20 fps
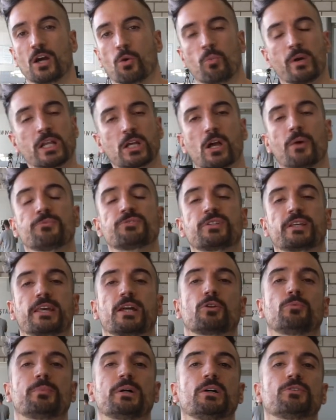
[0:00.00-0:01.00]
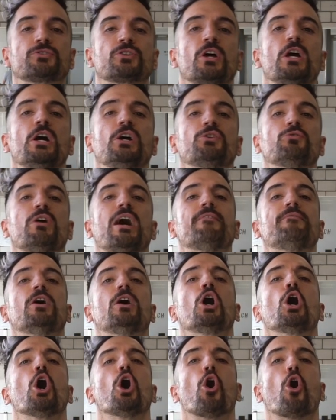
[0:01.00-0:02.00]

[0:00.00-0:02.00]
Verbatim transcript: When it comes to kettlebells, you have a